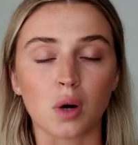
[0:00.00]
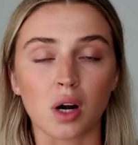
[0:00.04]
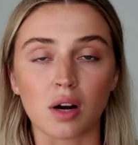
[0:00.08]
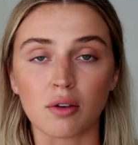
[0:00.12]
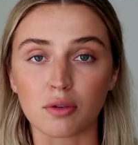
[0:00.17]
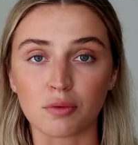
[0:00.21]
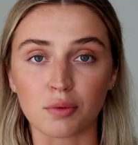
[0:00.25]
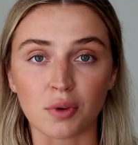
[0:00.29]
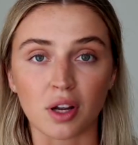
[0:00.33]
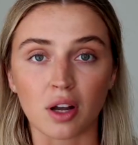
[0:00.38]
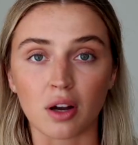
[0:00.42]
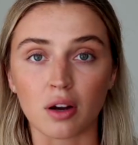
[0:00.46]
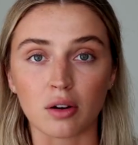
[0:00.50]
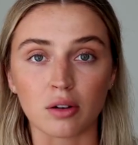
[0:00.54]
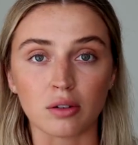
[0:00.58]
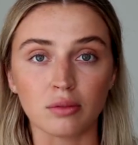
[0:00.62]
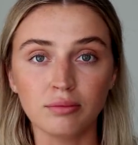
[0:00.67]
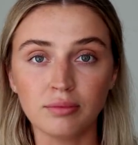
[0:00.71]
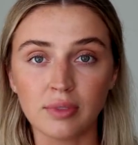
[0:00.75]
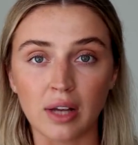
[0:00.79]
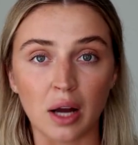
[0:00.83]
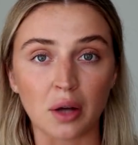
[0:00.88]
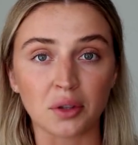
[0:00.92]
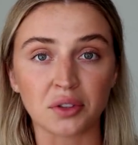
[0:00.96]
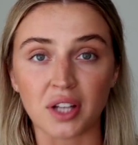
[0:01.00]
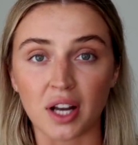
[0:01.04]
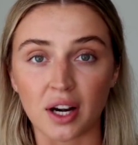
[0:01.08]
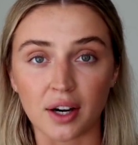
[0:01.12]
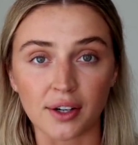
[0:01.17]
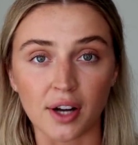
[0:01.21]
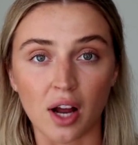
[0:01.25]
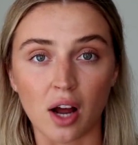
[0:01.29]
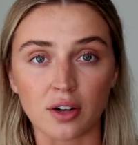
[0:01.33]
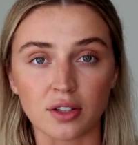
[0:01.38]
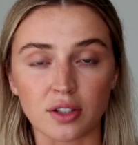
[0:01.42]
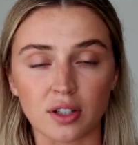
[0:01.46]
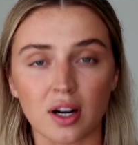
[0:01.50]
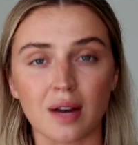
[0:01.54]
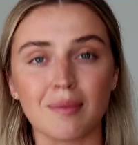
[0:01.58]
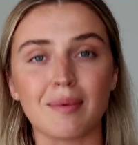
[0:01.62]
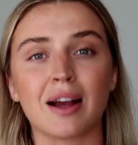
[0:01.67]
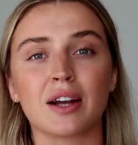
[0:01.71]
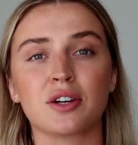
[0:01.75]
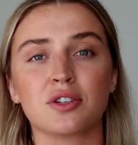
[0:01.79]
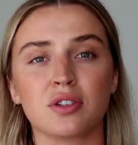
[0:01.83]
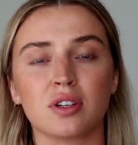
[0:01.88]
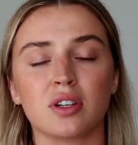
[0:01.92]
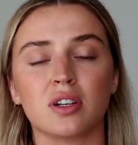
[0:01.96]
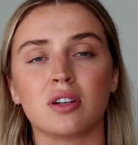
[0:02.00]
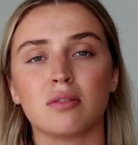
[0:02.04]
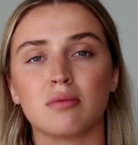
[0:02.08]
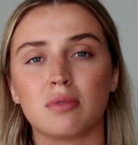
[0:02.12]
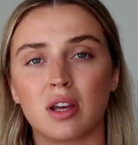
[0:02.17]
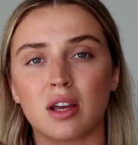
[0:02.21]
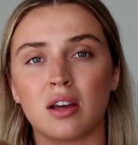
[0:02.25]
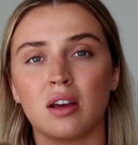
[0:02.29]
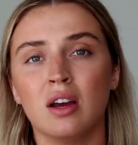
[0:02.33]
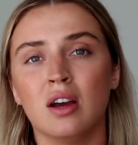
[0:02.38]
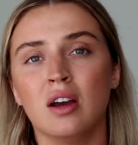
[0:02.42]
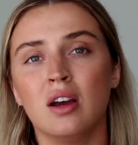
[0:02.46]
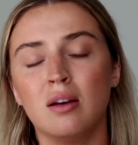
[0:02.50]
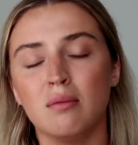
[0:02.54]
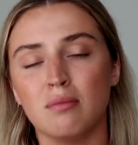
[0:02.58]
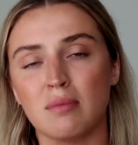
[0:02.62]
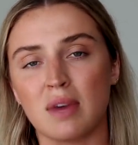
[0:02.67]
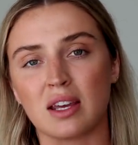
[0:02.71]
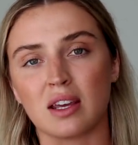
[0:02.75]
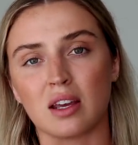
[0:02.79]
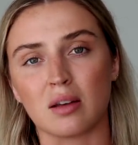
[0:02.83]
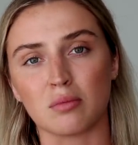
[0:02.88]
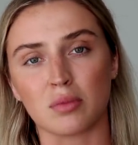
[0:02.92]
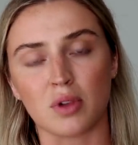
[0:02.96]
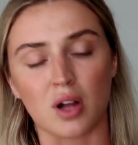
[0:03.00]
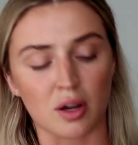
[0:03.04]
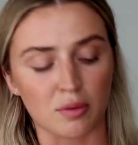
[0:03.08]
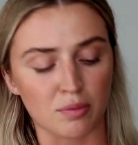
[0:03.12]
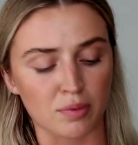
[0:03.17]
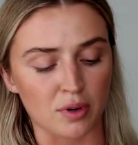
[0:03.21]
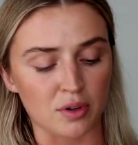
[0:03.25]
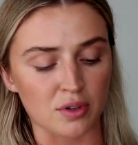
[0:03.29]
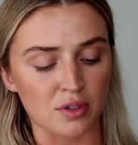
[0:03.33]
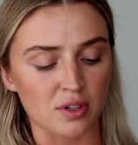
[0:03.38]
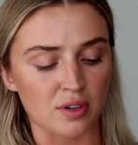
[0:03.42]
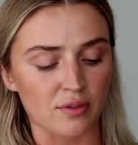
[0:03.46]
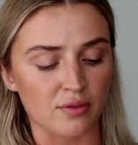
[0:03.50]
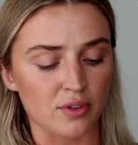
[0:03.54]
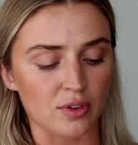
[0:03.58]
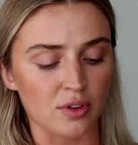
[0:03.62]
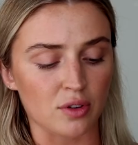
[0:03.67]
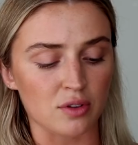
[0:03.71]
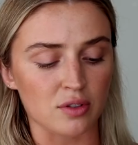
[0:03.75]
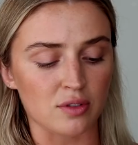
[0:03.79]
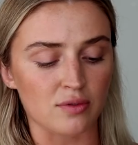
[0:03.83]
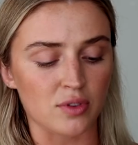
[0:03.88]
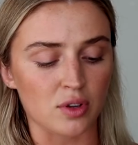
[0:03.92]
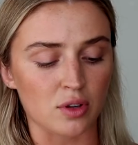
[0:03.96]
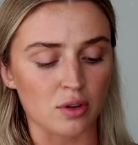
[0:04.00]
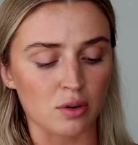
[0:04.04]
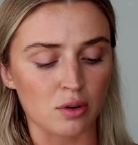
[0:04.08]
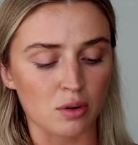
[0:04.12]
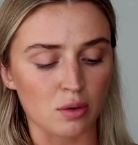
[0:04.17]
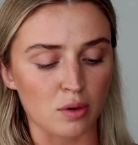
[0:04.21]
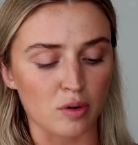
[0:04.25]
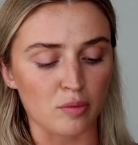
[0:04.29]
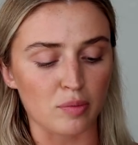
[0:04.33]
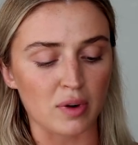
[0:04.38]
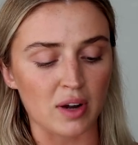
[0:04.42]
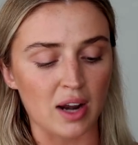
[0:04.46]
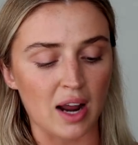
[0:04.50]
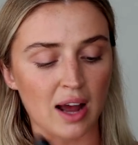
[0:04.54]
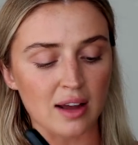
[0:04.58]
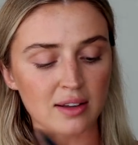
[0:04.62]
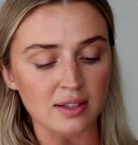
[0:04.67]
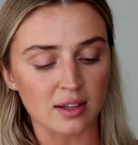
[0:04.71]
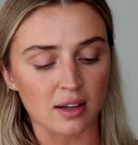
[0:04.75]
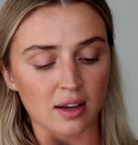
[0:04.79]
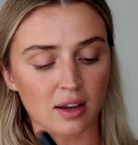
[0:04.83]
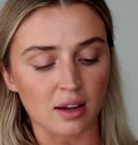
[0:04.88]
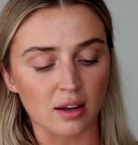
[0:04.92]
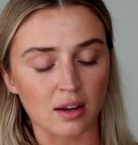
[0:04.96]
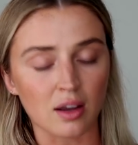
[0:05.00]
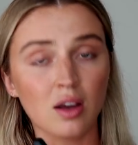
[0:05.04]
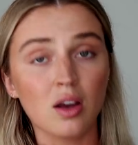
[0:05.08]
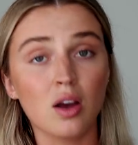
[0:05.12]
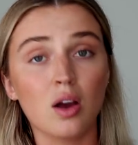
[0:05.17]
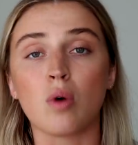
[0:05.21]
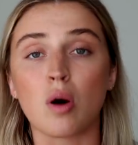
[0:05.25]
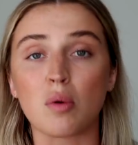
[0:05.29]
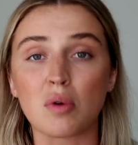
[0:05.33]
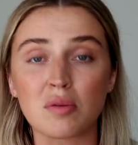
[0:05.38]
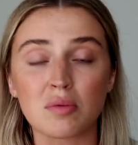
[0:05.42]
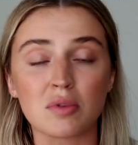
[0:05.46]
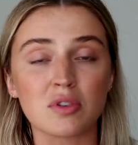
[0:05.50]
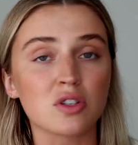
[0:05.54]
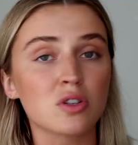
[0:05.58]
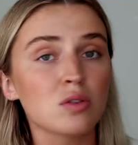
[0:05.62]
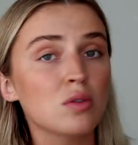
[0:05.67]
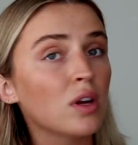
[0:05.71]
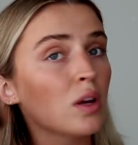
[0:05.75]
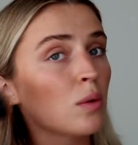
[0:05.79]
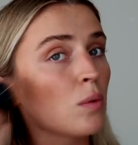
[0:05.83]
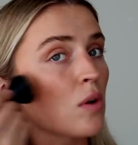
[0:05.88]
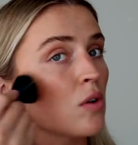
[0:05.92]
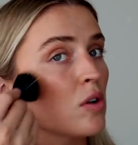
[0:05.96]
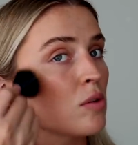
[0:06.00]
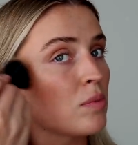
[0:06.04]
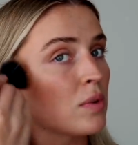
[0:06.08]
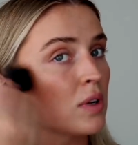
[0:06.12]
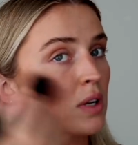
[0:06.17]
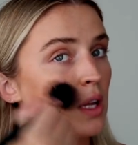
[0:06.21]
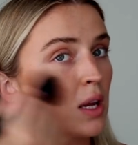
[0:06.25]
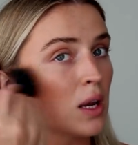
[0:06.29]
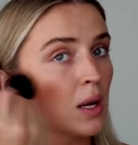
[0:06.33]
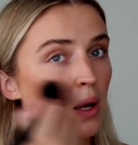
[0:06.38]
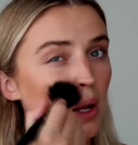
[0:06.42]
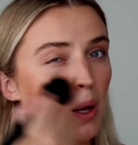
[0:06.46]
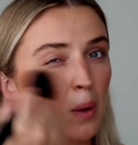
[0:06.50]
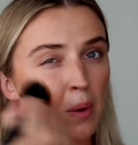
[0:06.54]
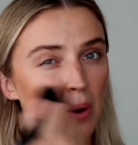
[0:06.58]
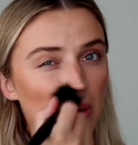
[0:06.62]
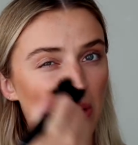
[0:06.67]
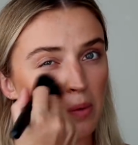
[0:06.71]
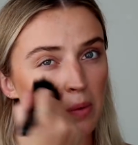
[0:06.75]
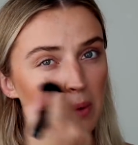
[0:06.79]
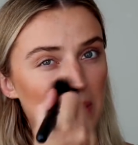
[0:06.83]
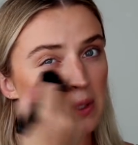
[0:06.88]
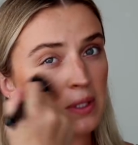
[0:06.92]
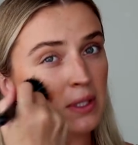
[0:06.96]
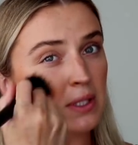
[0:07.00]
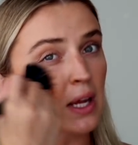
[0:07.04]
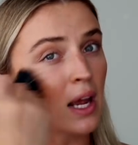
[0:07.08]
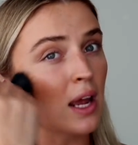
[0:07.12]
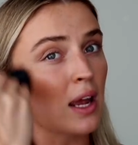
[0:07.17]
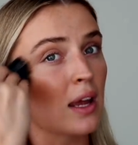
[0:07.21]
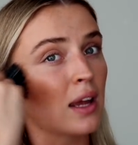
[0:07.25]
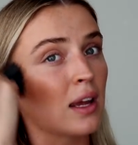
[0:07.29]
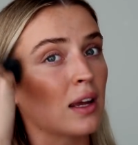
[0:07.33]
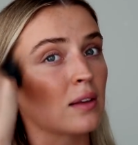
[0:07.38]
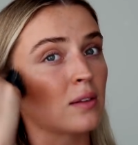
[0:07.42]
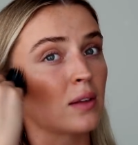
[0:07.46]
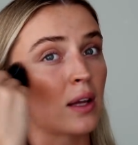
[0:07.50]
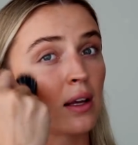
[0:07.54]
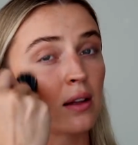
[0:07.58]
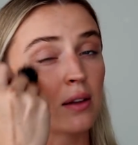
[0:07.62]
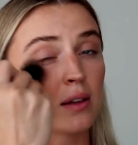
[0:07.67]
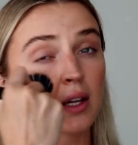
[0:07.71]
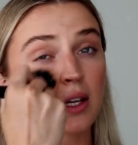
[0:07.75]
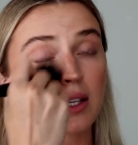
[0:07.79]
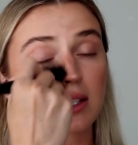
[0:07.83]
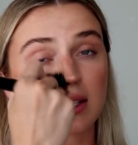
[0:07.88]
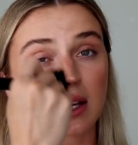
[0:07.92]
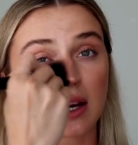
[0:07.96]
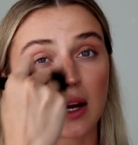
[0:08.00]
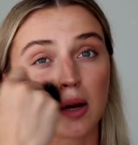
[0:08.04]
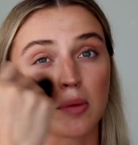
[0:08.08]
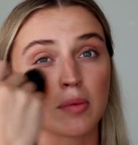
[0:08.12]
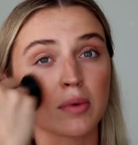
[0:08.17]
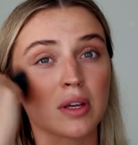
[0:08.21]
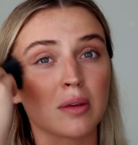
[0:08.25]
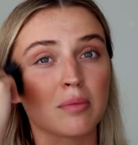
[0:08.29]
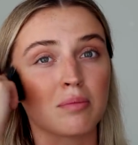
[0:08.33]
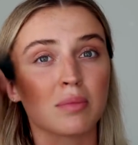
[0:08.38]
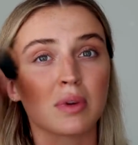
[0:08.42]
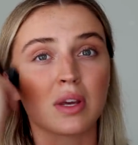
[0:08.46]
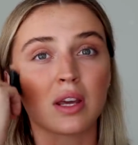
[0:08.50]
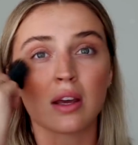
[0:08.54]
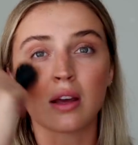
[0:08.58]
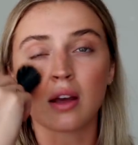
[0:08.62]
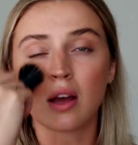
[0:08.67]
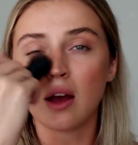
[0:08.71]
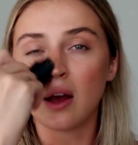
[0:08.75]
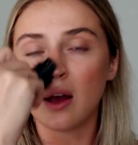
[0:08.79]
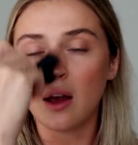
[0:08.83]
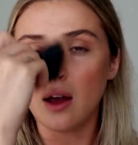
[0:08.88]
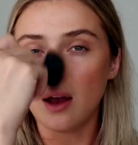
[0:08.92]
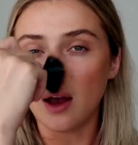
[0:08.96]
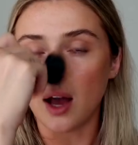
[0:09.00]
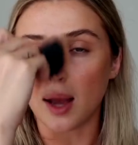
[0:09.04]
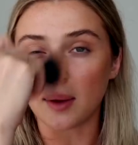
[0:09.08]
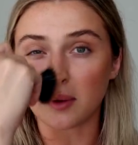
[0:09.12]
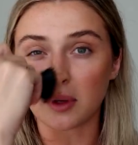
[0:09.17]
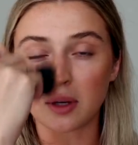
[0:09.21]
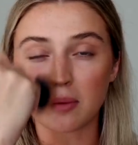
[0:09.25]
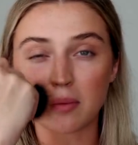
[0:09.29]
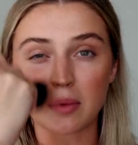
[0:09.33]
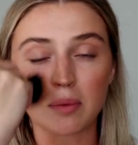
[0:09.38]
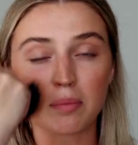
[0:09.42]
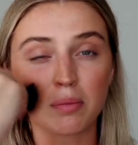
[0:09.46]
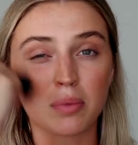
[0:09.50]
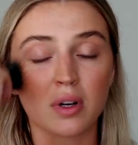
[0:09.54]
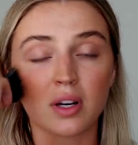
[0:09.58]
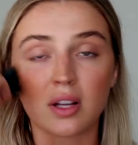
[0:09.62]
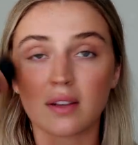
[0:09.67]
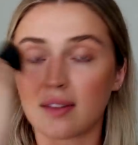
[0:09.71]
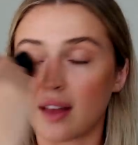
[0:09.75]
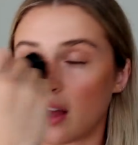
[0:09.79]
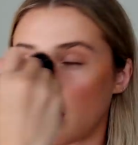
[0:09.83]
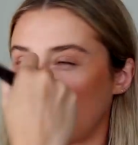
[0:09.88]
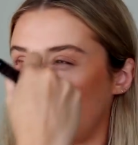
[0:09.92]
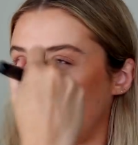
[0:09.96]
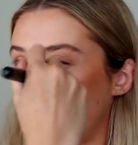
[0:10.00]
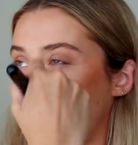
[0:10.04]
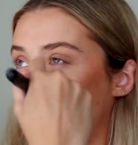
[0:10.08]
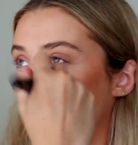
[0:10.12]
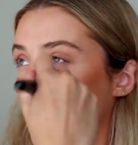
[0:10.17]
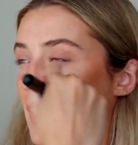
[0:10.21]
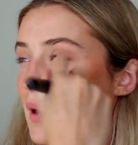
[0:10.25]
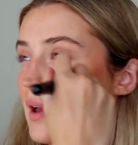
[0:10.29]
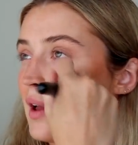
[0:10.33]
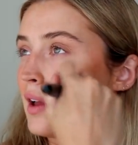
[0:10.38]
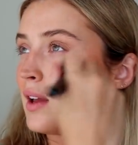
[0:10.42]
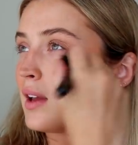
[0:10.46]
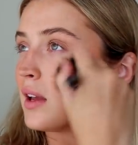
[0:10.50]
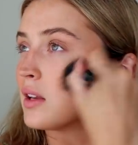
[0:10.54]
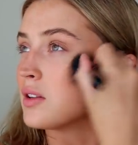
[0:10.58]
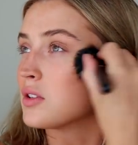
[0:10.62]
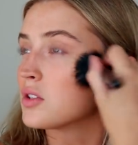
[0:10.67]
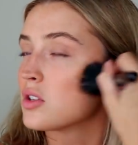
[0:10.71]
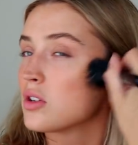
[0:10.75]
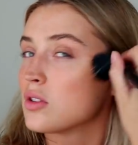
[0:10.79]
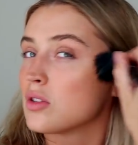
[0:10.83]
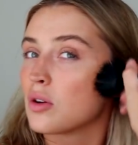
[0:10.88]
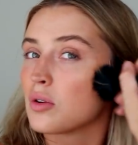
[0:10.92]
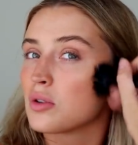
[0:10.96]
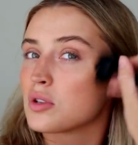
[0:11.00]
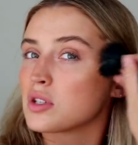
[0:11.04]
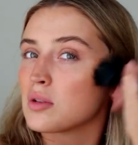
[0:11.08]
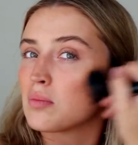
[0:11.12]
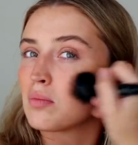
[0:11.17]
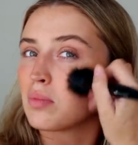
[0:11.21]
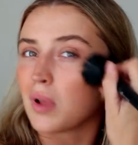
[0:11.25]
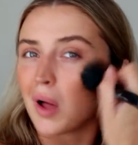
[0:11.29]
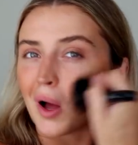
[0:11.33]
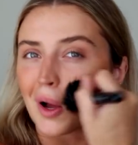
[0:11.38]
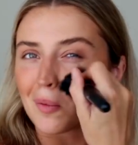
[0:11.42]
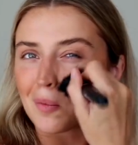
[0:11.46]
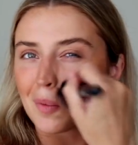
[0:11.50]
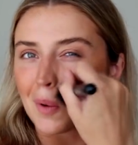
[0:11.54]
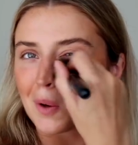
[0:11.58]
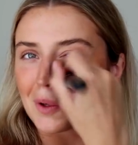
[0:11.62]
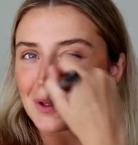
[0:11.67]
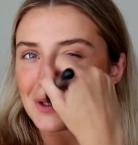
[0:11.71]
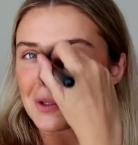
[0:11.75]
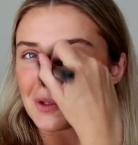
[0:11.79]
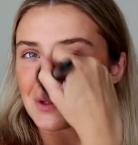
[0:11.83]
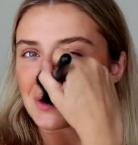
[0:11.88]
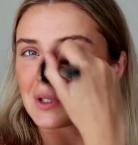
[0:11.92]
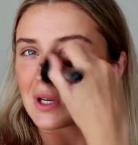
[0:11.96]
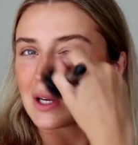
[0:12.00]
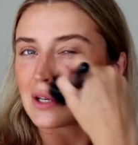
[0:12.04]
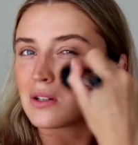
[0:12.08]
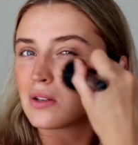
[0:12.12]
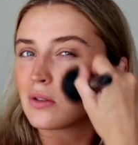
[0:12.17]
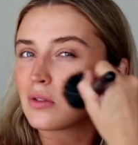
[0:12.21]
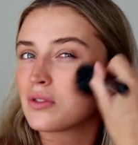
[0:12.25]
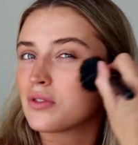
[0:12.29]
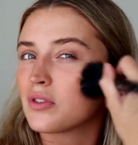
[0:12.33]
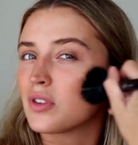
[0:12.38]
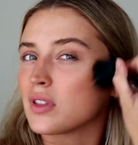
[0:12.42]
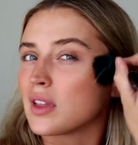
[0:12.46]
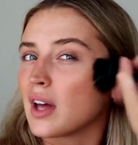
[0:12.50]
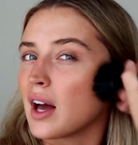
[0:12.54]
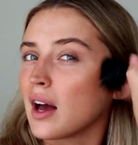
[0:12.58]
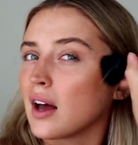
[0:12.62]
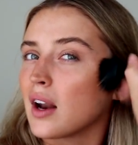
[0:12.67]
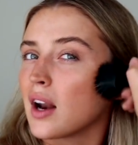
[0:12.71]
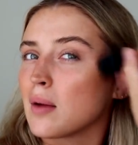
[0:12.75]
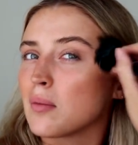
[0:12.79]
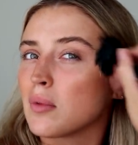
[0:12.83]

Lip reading: Wherever we go out there yonder, I'm actually gonna be making blog posts. And for those of you who have been asking what we've been doing, where we've been eating, where we've been staying, and like links to Airbnb, I'm gonna be putting that all into those blog posts. So stay tuned for that.